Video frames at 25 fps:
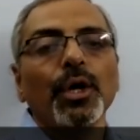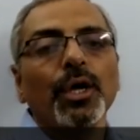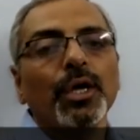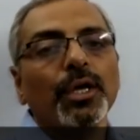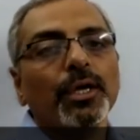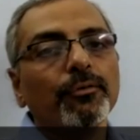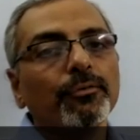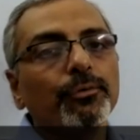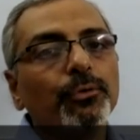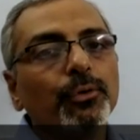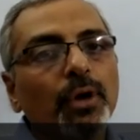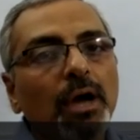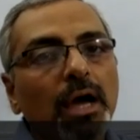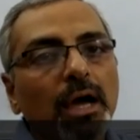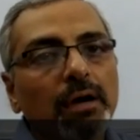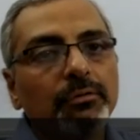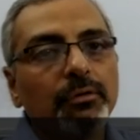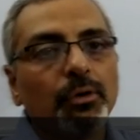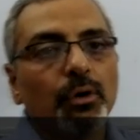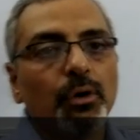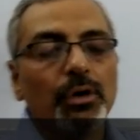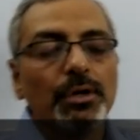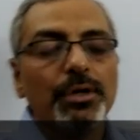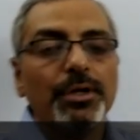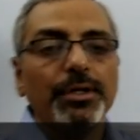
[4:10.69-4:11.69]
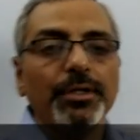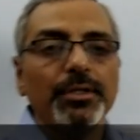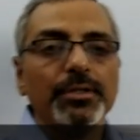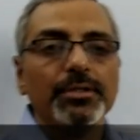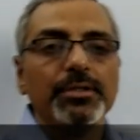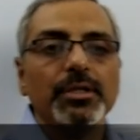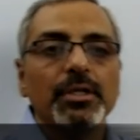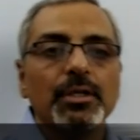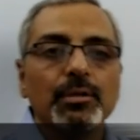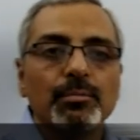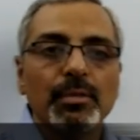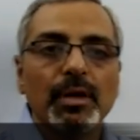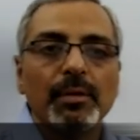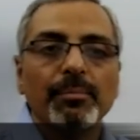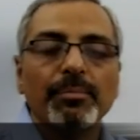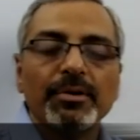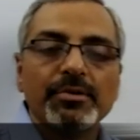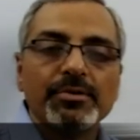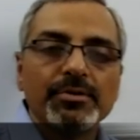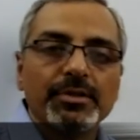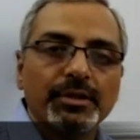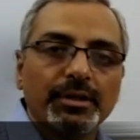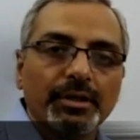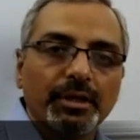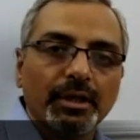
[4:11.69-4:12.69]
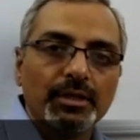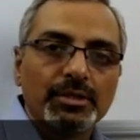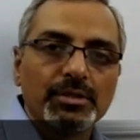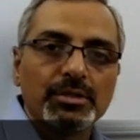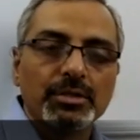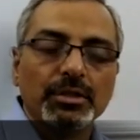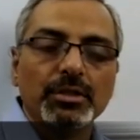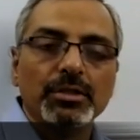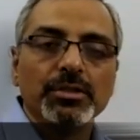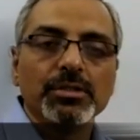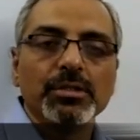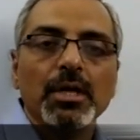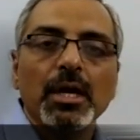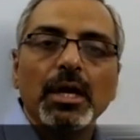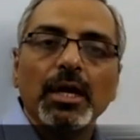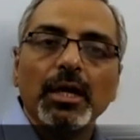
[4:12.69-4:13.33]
If you have already seen my presentations,